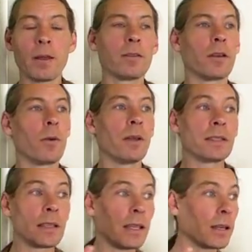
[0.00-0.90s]
So we
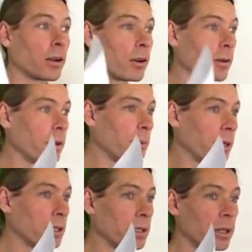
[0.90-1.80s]
see a curvy
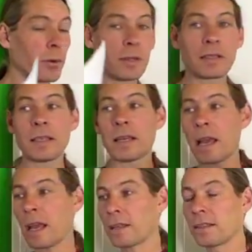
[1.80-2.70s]
person, or we see a
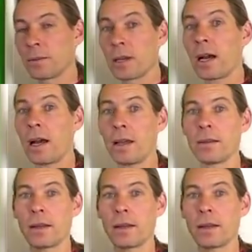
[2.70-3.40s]
handsome guy.